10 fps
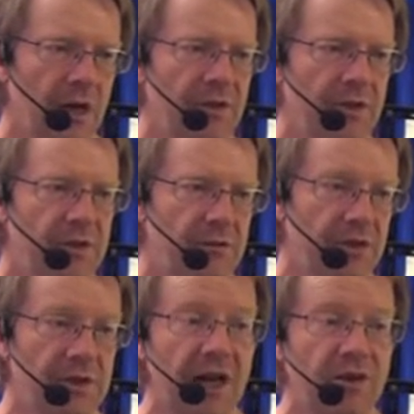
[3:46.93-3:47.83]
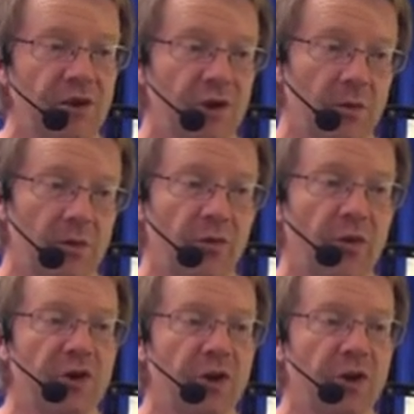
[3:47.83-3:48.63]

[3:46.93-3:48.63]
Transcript: I started the show off with a